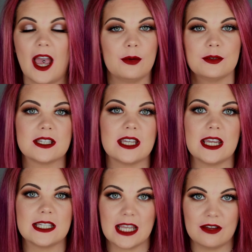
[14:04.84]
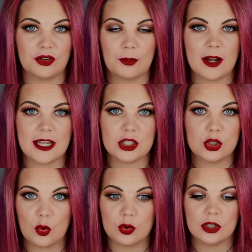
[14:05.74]
I would say save your money.
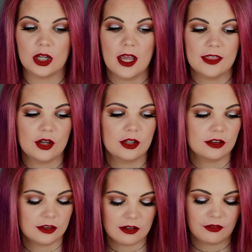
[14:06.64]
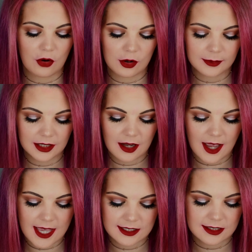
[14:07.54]
Don't. The formula
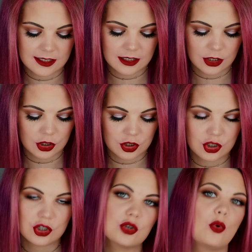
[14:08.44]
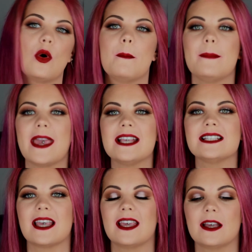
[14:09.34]
isn't so
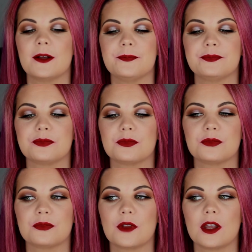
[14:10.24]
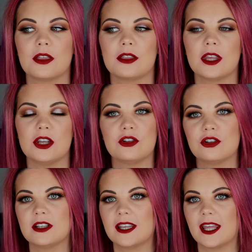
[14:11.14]
amazing that you
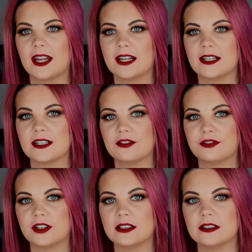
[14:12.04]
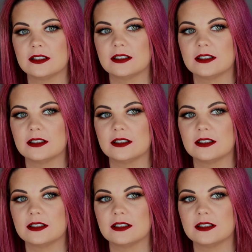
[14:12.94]
couldn't get it in a different